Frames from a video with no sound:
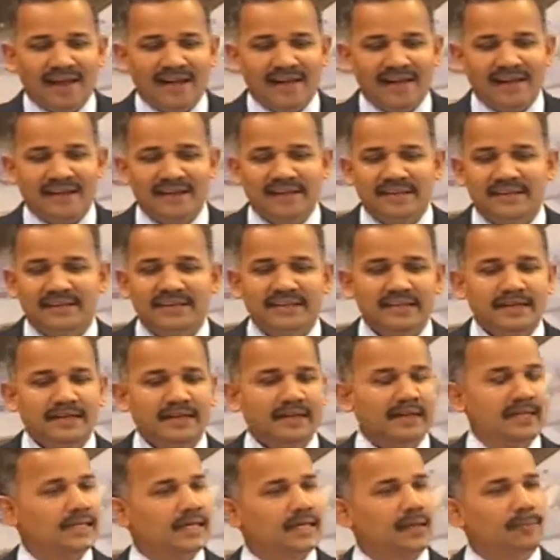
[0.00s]
And
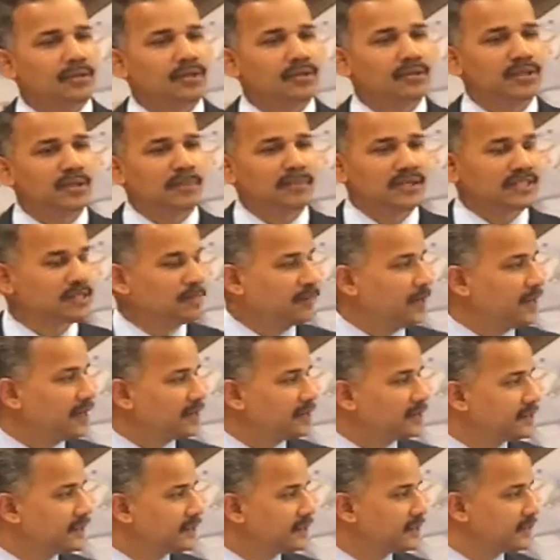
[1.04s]
coming to the best
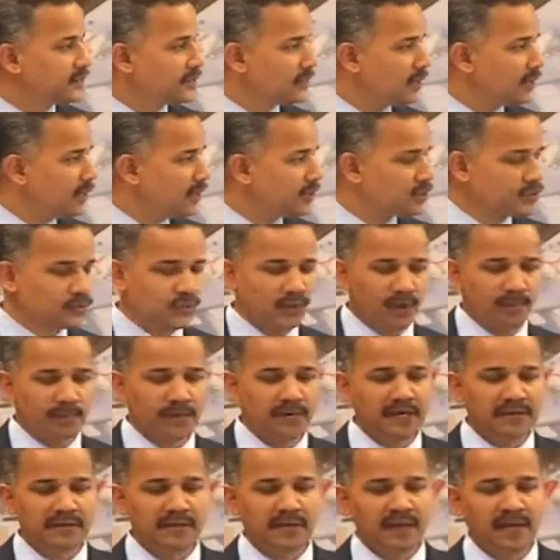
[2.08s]
practices, last 1
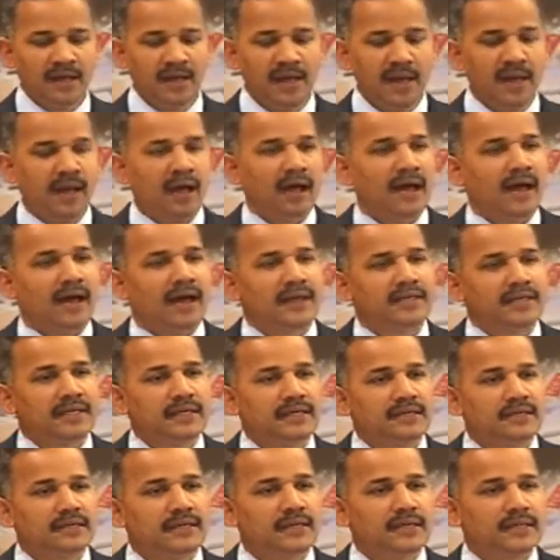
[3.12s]
minute, I
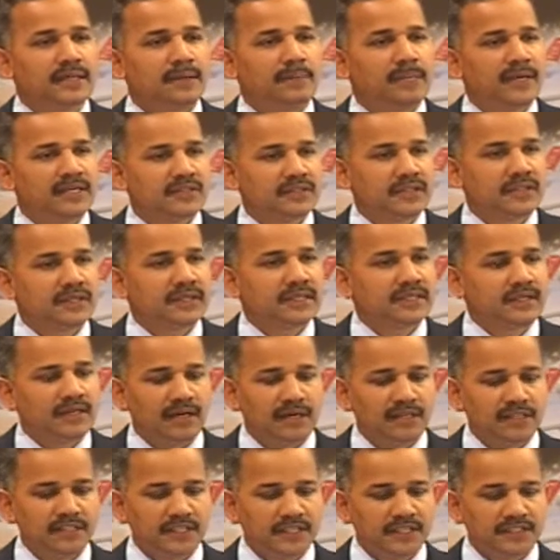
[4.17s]
think the best thing in a
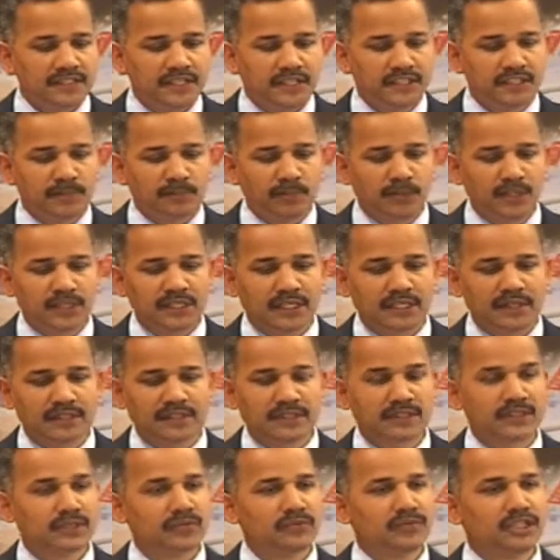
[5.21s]
digitization project
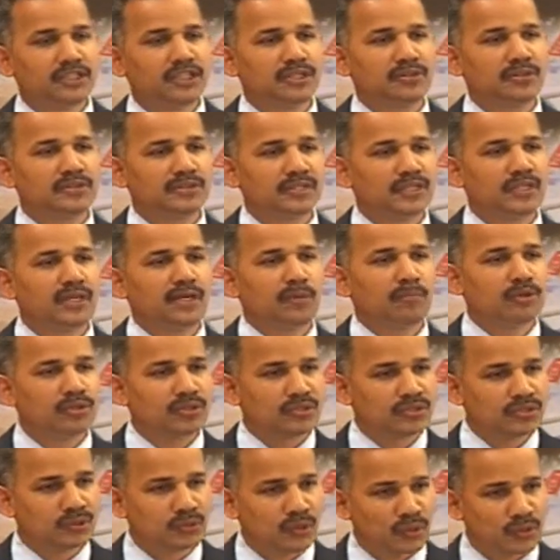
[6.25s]
is we need to think about the
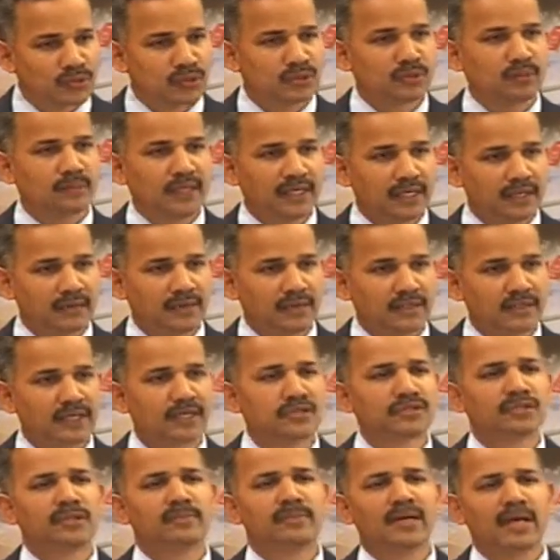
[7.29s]
source to begin with. It
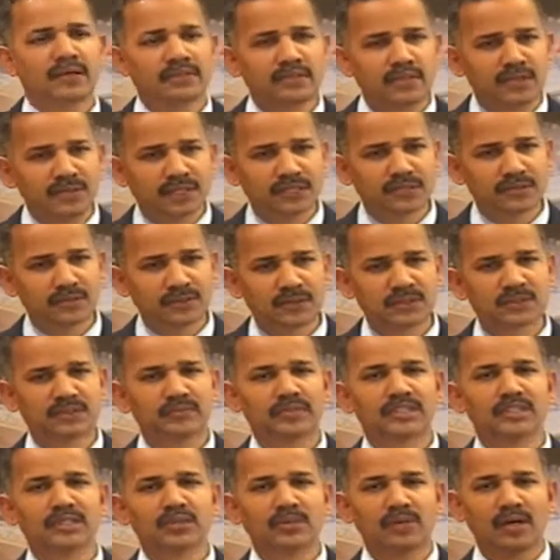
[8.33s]
should be authentic source. We
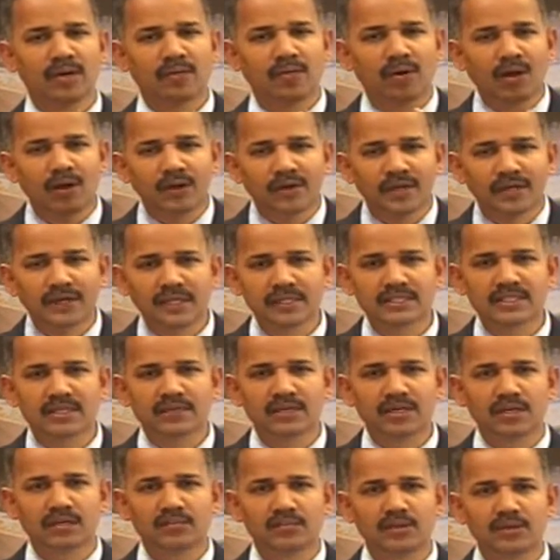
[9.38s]
need to have all details
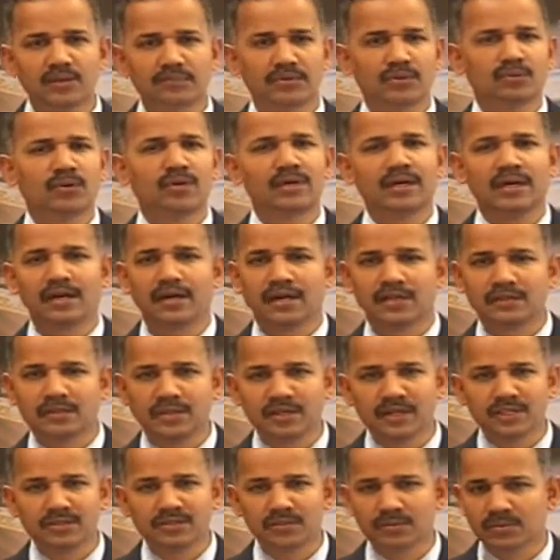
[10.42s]
available. If you don't get an
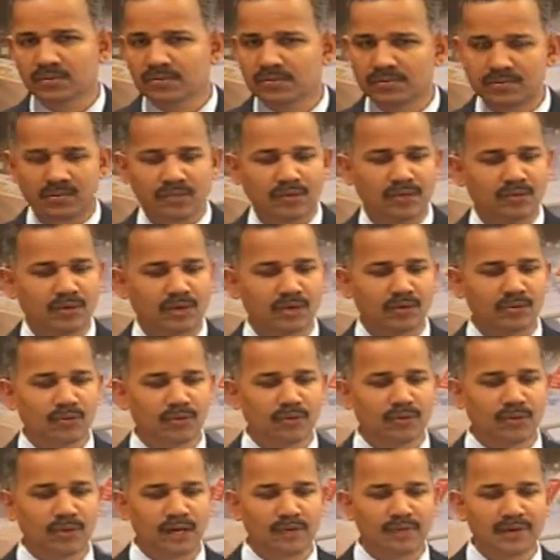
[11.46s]
authentic source, you are not
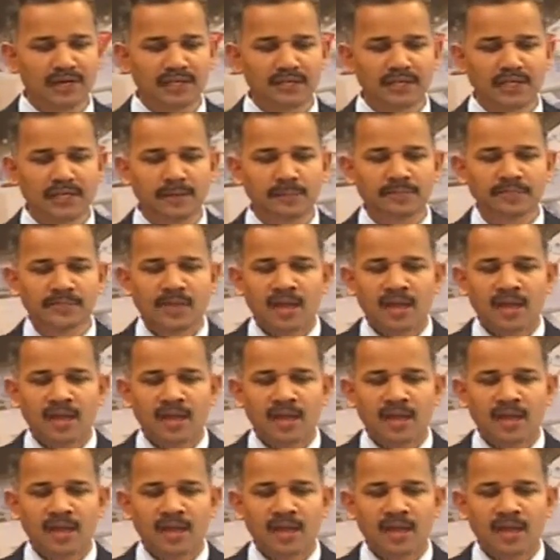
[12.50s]
going to have anything.